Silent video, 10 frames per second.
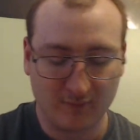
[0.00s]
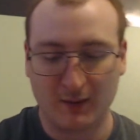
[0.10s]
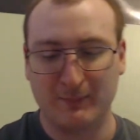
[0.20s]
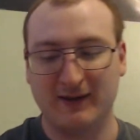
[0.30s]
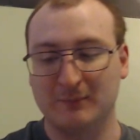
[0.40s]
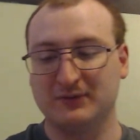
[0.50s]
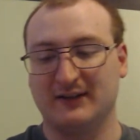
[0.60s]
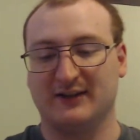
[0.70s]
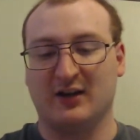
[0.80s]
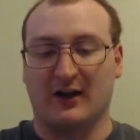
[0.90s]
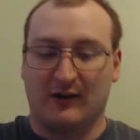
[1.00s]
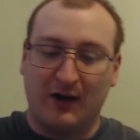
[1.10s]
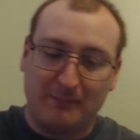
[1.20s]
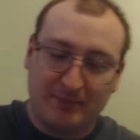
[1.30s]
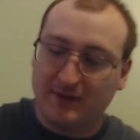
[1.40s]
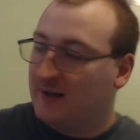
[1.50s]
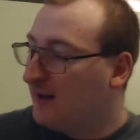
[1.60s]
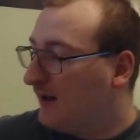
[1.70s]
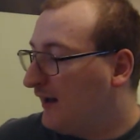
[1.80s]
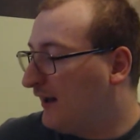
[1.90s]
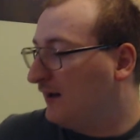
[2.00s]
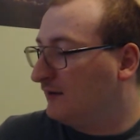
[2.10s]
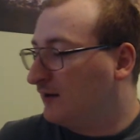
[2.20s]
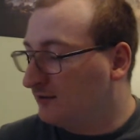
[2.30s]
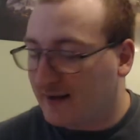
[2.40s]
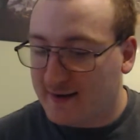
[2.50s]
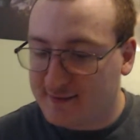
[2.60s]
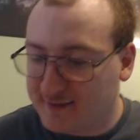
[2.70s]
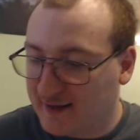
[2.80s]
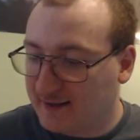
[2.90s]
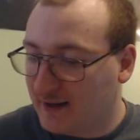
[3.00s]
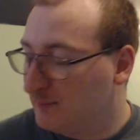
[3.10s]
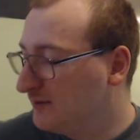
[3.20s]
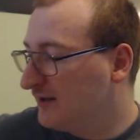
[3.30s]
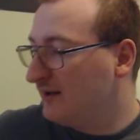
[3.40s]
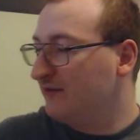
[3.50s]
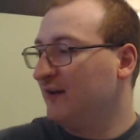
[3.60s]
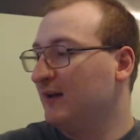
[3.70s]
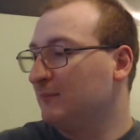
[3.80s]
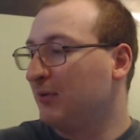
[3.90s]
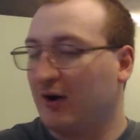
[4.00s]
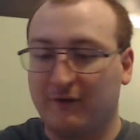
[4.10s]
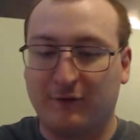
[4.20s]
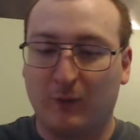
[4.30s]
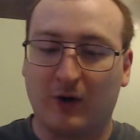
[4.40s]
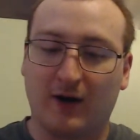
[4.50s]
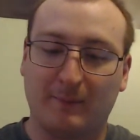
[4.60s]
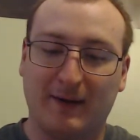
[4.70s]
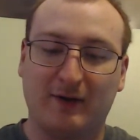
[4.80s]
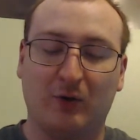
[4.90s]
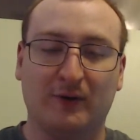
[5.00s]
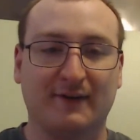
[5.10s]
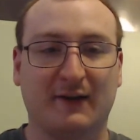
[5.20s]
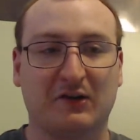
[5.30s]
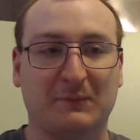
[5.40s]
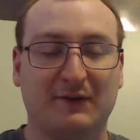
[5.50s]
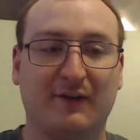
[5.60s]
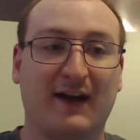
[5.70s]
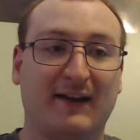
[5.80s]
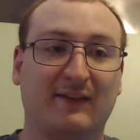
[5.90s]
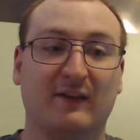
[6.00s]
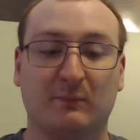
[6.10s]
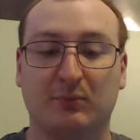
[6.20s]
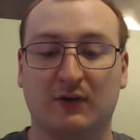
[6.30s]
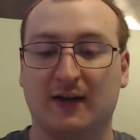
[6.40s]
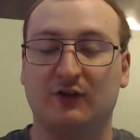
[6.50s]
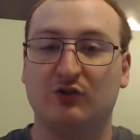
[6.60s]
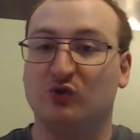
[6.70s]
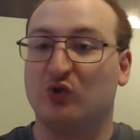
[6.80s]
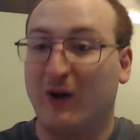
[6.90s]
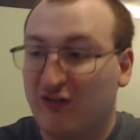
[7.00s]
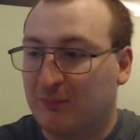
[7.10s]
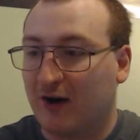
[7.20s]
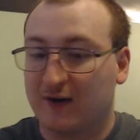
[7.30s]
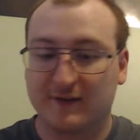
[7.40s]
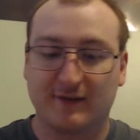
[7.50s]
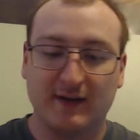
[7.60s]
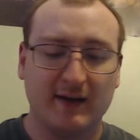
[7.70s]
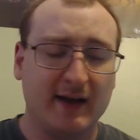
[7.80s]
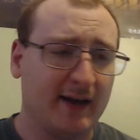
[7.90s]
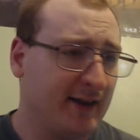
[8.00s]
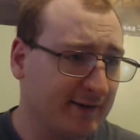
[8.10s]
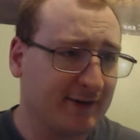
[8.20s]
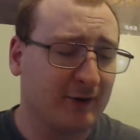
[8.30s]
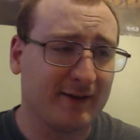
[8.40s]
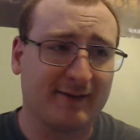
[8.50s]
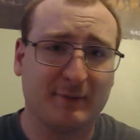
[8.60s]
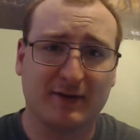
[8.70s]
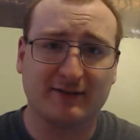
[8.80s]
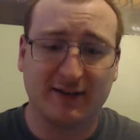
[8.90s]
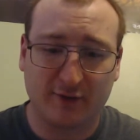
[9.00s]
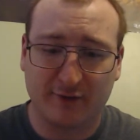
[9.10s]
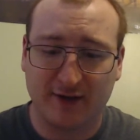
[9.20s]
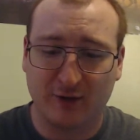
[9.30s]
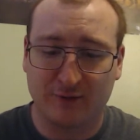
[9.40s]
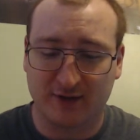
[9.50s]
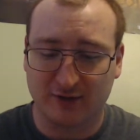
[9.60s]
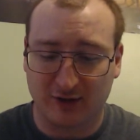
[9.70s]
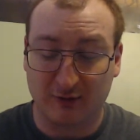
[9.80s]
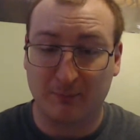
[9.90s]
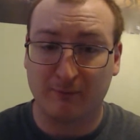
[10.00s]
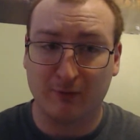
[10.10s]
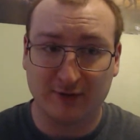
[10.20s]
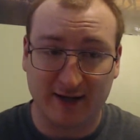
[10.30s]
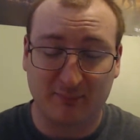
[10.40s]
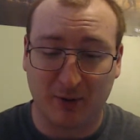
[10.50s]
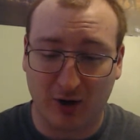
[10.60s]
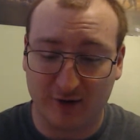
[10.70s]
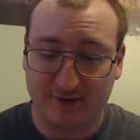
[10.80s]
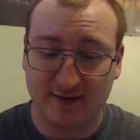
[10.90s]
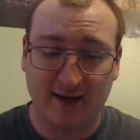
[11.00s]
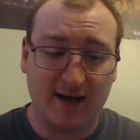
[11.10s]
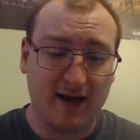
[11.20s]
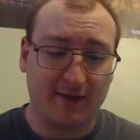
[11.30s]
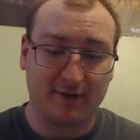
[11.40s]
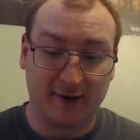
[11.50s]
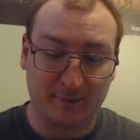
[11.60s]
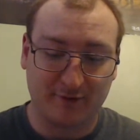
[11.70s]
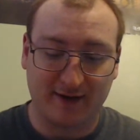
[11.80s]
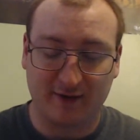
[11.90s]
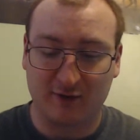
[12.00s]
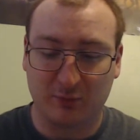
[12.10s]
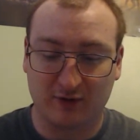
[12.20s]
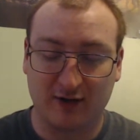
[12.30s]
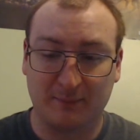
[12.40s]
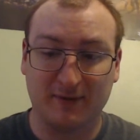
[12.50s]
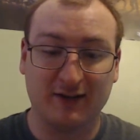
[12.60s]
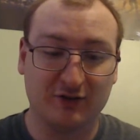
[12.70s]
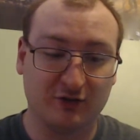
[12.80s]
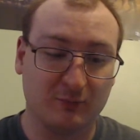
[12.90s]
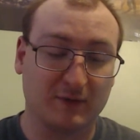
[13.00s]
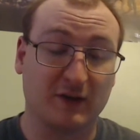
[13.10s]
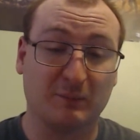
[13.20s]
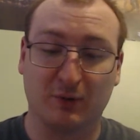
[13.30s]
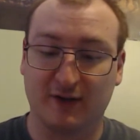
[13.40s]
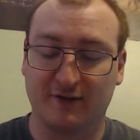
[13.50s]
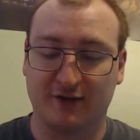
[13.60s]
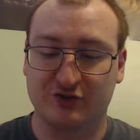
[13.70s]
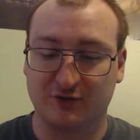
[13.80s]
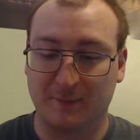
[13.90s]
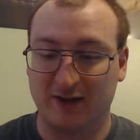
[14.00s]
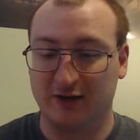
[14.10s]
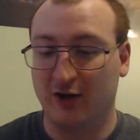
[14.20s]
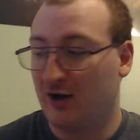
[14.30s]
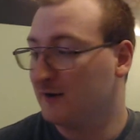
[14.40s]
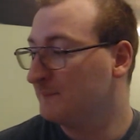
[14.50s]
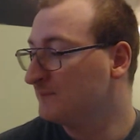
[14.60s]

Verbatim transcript: be completely caught up. And uh, like I said, I believe in part four, my goal is I'm going to be dividing this book into 12 parts. Yes, I know that seems like a lot of videos and a lot, a lot of parts that I'm dividing this book up into, but this book is extremely long.